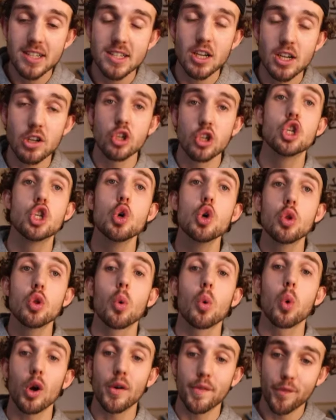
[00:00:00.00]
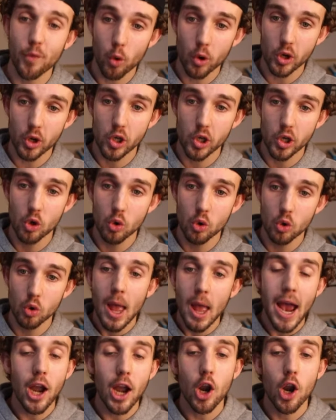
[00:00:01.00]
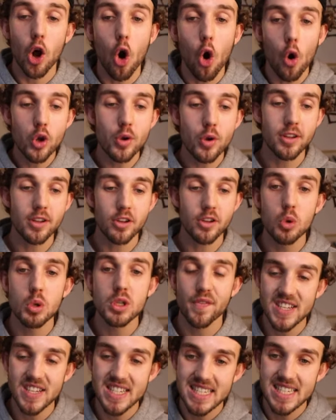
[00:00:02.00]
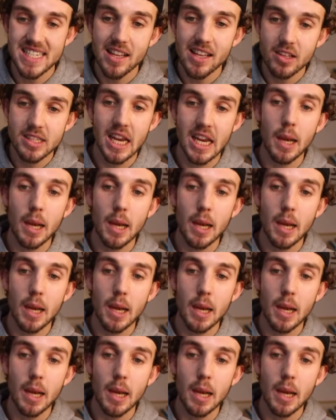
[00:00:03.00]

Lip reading: start to do the work for you, and all you had to do is facilitate a